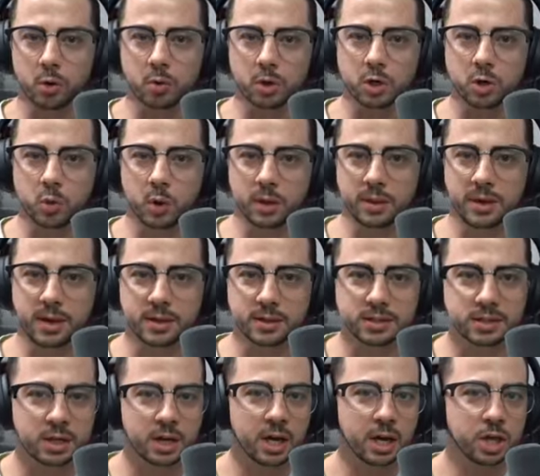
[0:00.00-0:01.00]
were doing
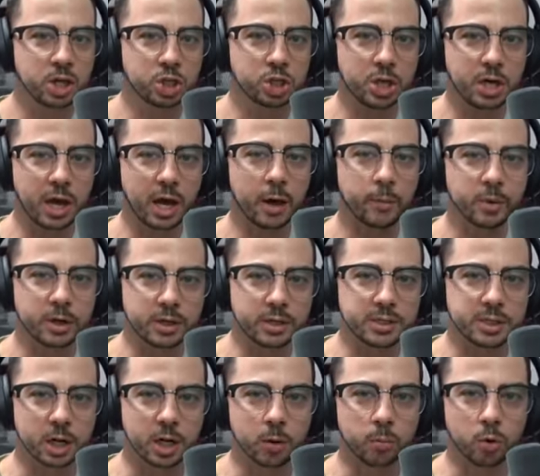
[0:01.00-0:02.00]
this, she happened to
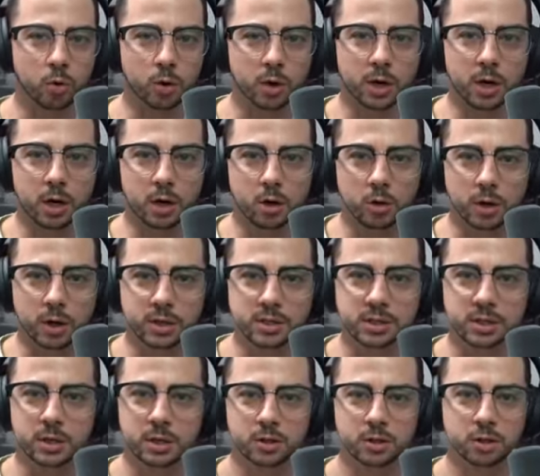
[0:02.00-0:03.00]
teleport in on us
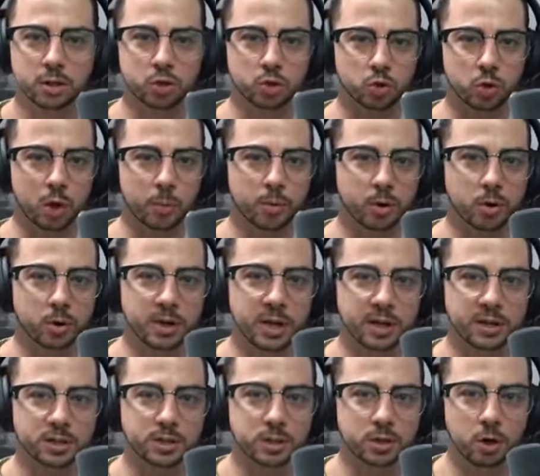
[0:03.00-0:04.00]
to drop her
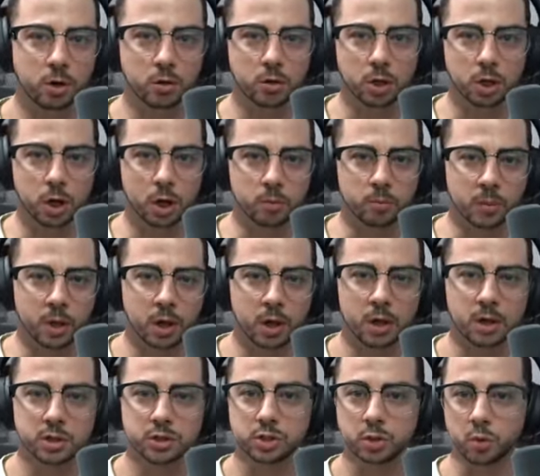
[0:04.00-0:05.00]
next snow globe.
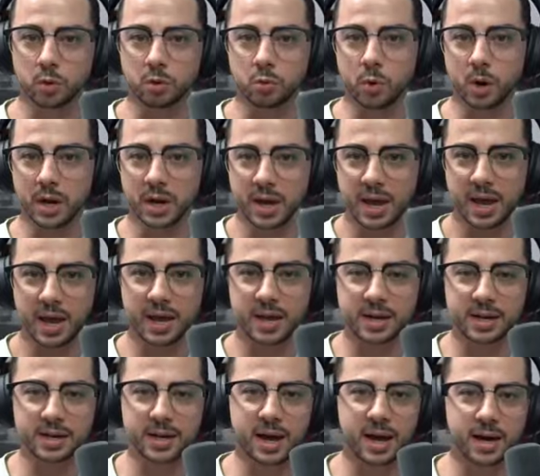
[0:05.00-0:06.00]
So we went ahead
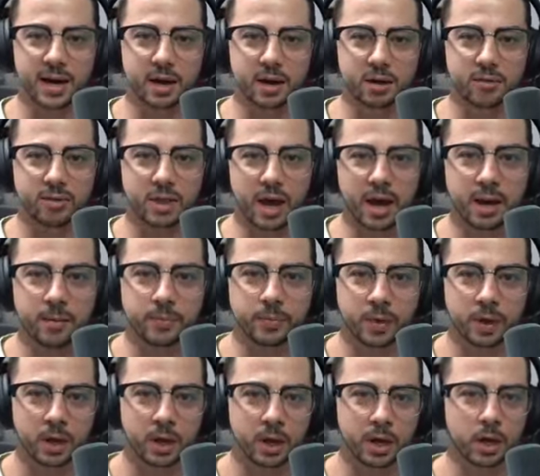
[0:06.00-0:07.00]
and got out of that,
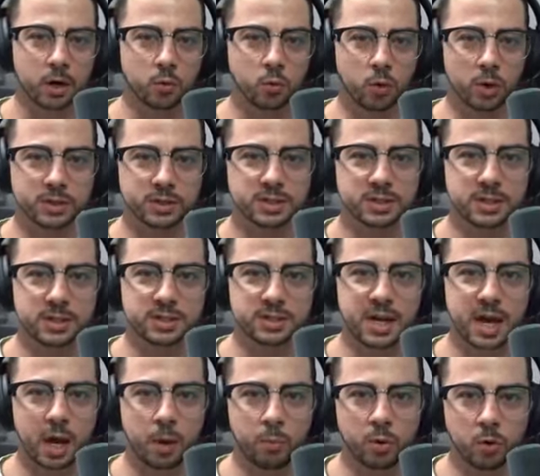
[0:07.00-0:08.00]
and once this
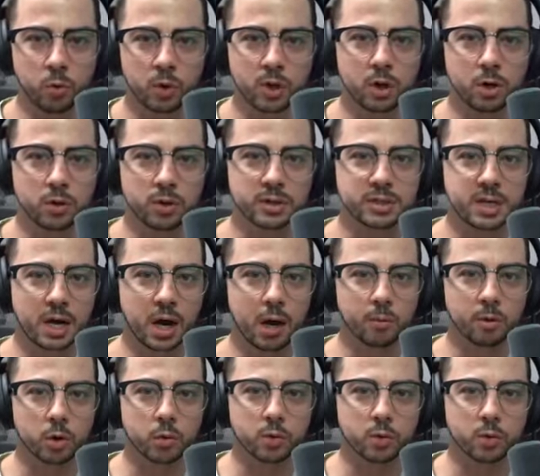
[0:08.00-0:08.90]
happened, we knew the timer